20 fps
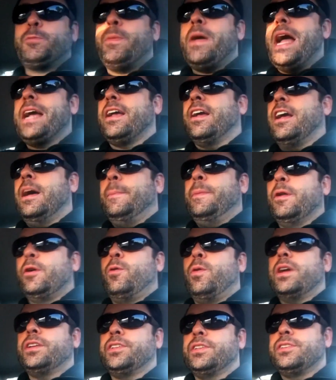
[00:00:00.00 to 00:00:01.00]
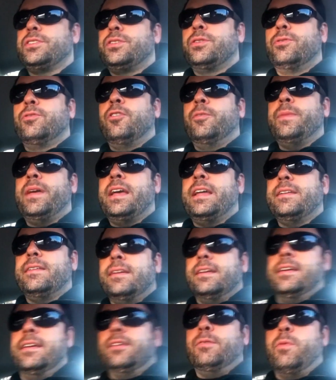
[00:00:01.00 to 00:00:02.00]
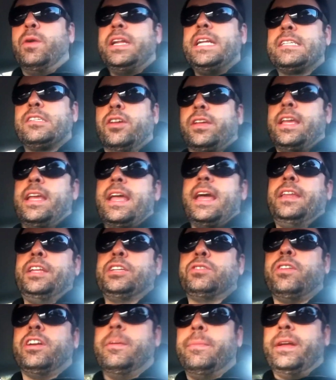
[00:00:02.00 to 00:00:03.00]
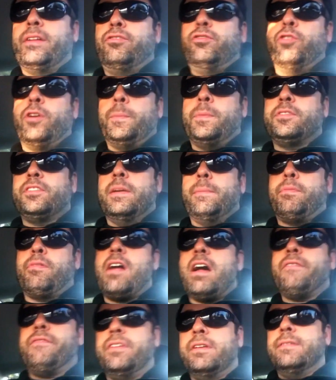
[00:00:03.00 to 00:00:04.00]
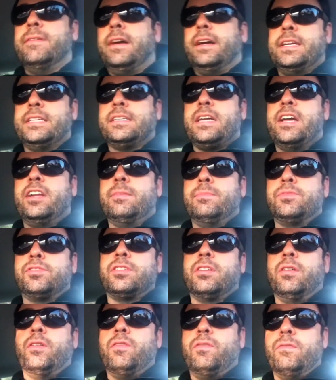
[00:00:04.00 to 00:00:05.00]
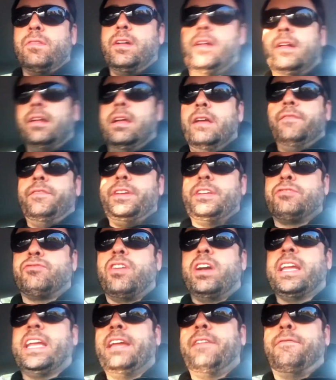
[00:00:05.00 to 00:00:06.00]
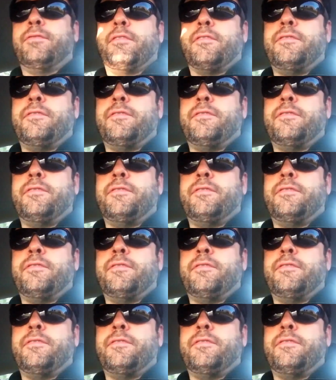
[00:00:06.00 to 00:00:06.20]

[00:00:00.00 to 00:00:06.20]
back a couple of questions to him, and what he's looking at, he's trying to make 200% profit on his items. So he's running it for